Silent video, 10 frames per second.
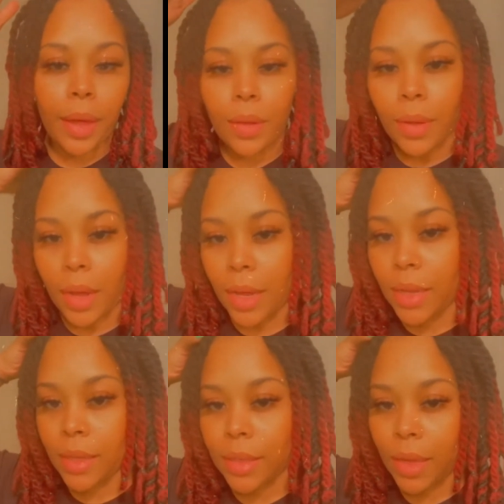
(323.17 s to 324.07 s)
you
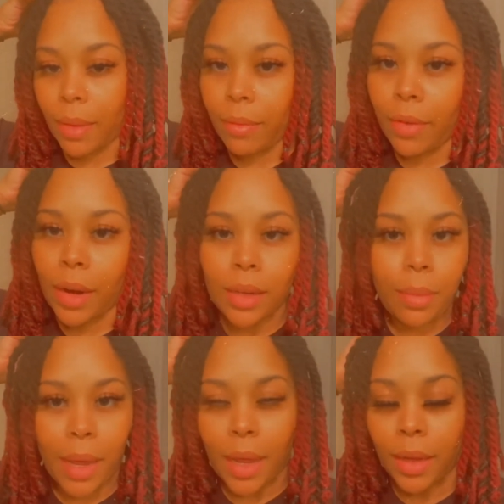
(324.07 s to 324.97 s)
guys, I'm finally
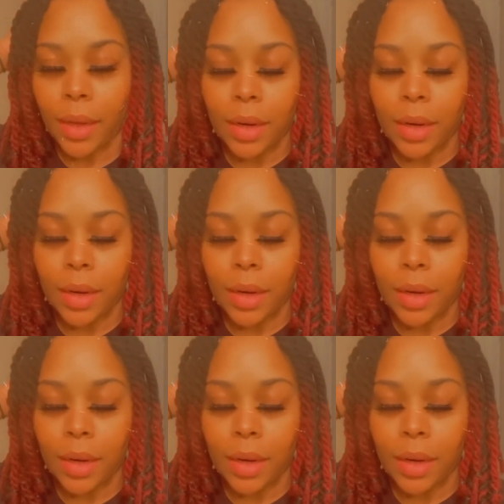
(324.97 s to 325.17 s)
back.